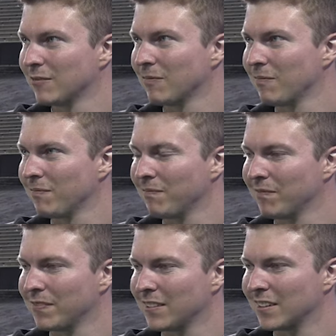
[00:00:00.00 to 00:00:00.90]

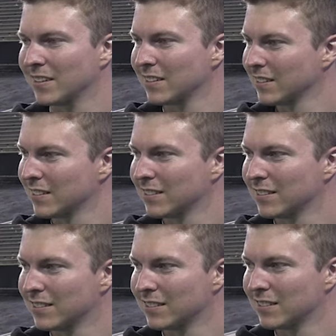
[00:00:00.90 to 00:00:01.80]

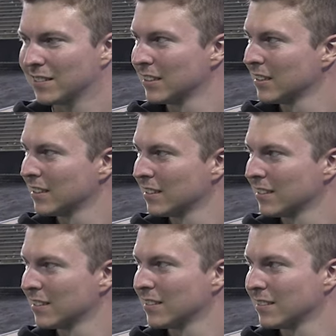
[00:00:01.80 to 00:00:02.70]

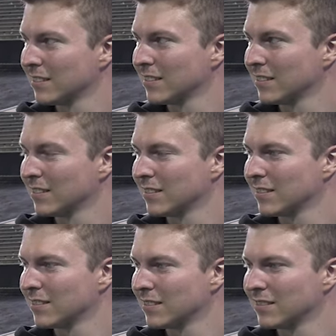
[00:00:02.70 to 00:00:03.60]

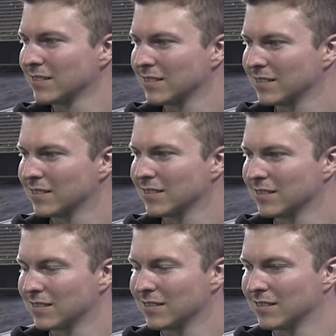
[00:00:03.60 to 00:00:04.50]

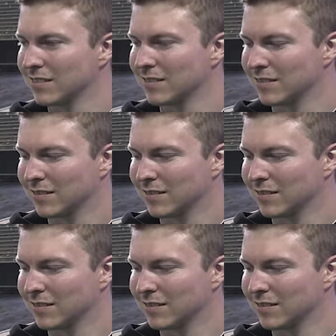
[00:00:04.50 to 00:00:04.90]
The person shown says nothing.